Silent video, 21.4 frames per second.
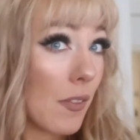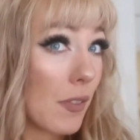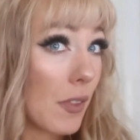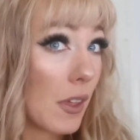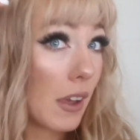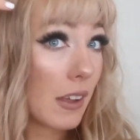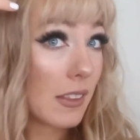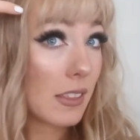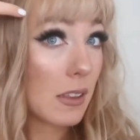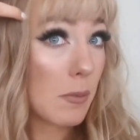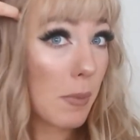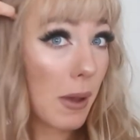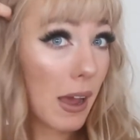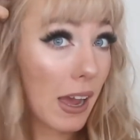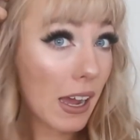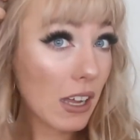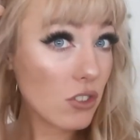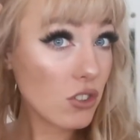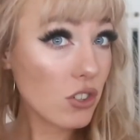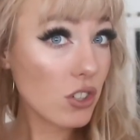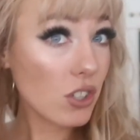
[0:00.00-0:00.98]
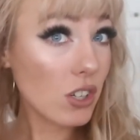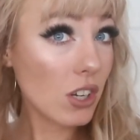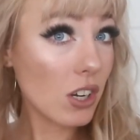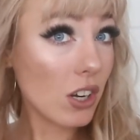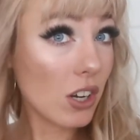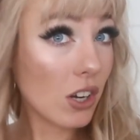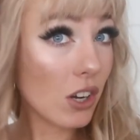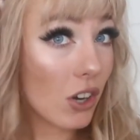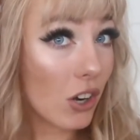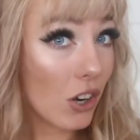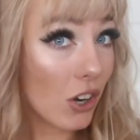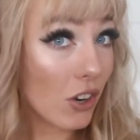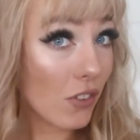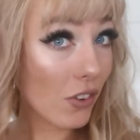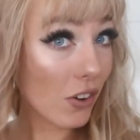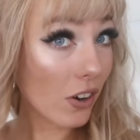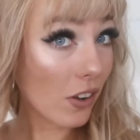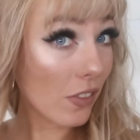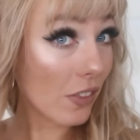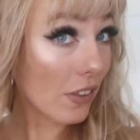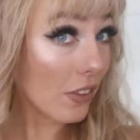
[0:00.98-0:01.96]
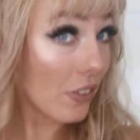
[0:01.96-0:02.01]
the patch
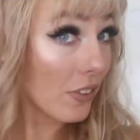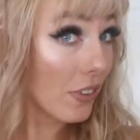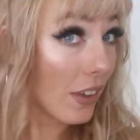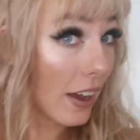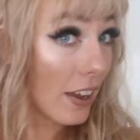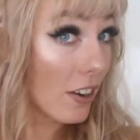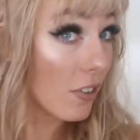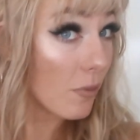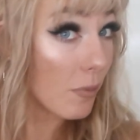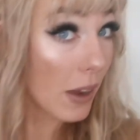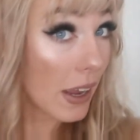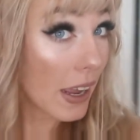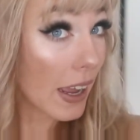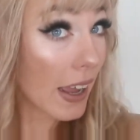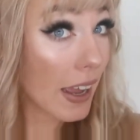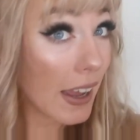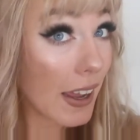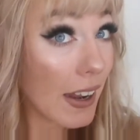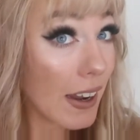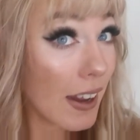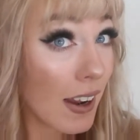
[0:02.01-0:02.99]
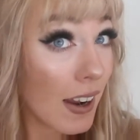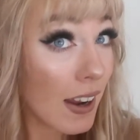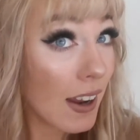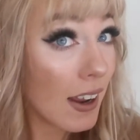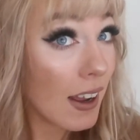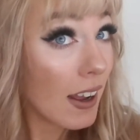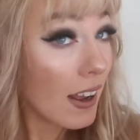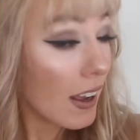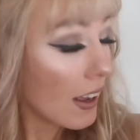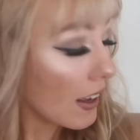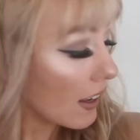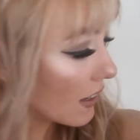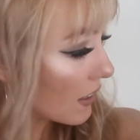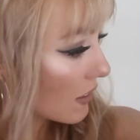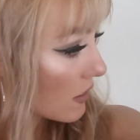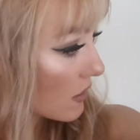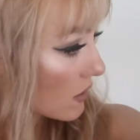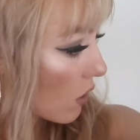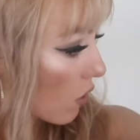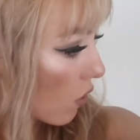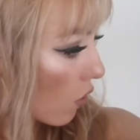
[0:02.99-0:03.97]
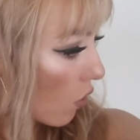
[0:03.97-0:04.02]
over on this side of my head
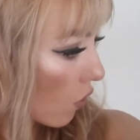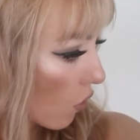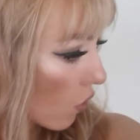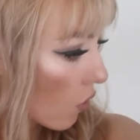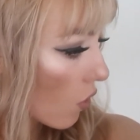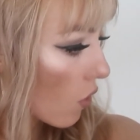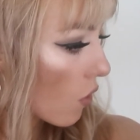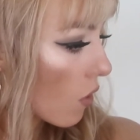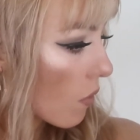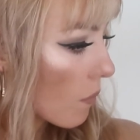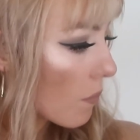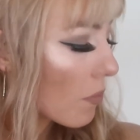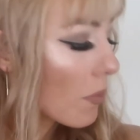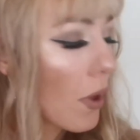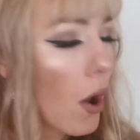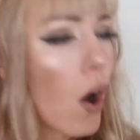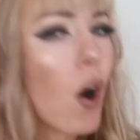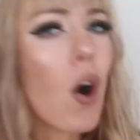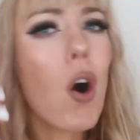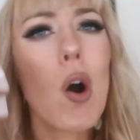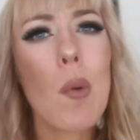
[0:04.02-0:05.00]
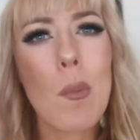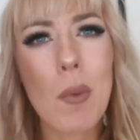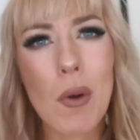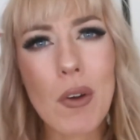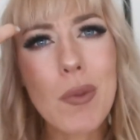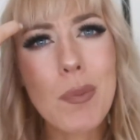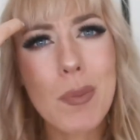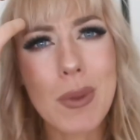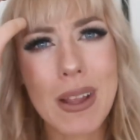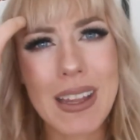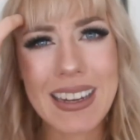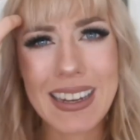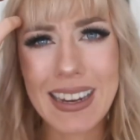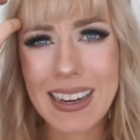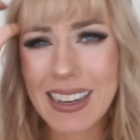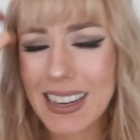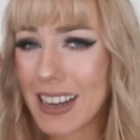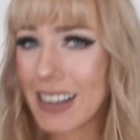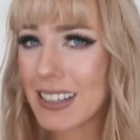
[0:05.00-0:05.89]
is almost blended.